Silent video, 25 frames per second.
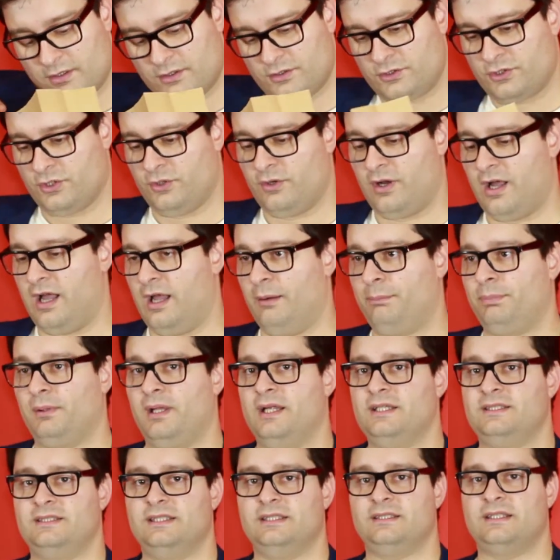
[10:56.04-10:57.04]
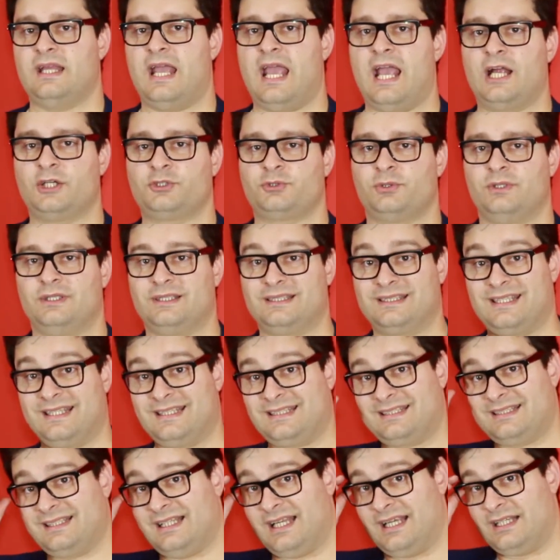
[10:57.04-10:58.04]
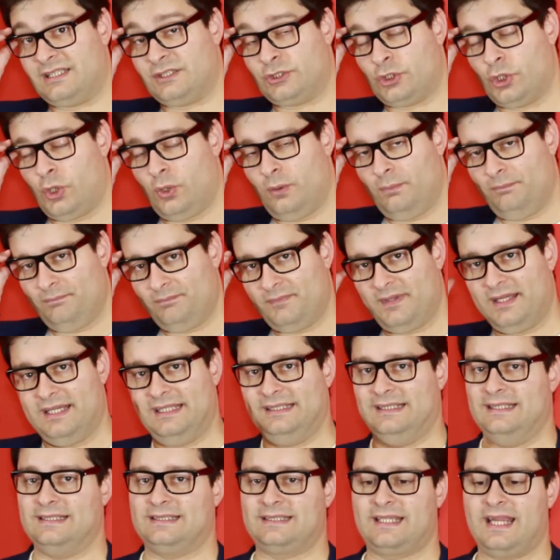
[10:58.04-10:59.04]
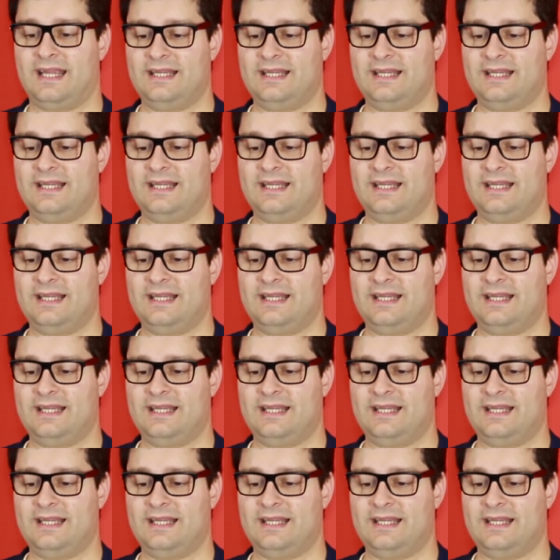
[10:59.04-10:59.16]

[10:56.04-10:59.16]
So I place it actually just like so, in this